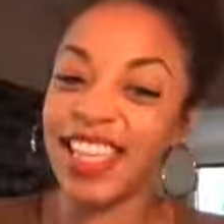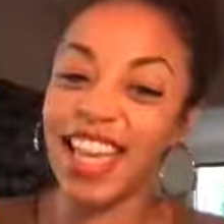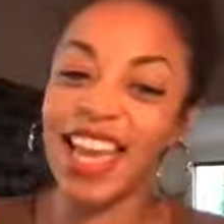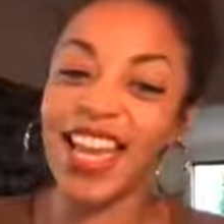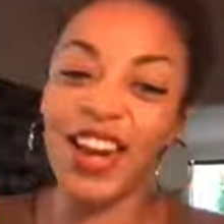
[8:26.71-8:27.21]

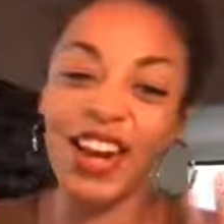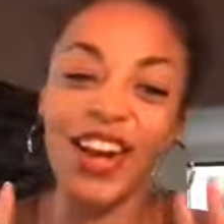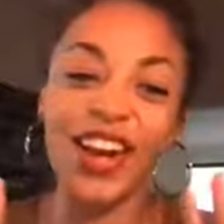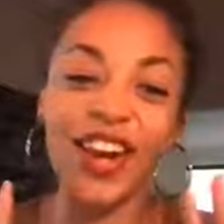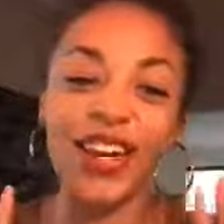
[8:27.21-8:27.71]

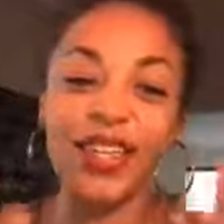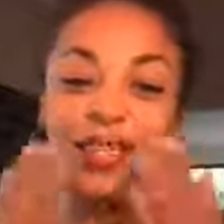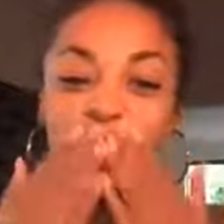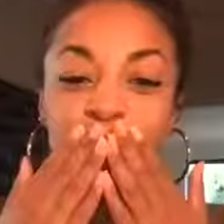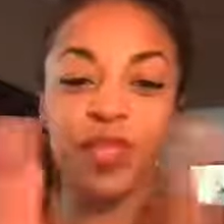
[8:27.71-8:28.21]
later.
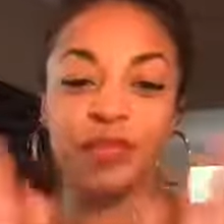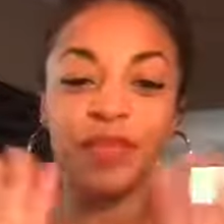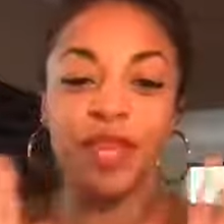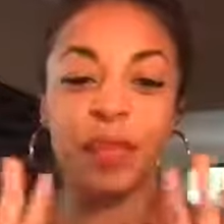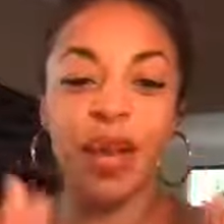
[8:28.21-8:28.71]

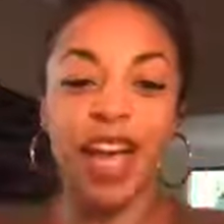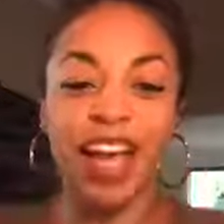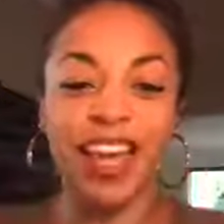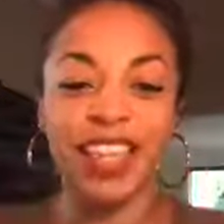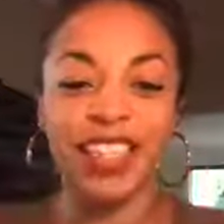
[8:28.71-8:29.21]
Bye.